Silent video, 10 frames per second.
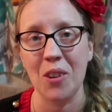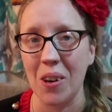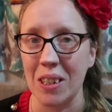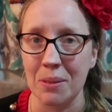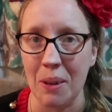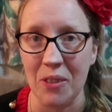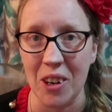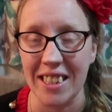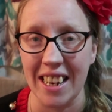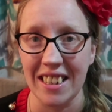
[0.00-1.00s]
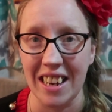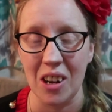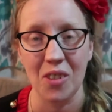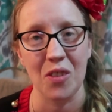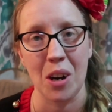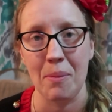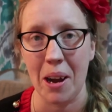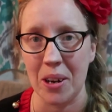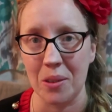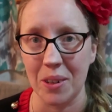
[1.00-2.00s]
of course, my friend Danielle from
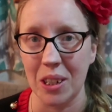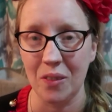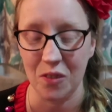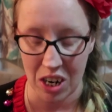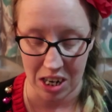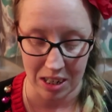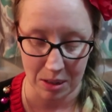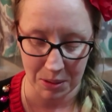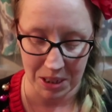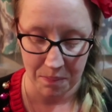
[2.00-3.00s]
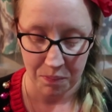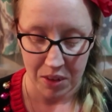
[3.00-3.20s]
Iron Wheel Farms.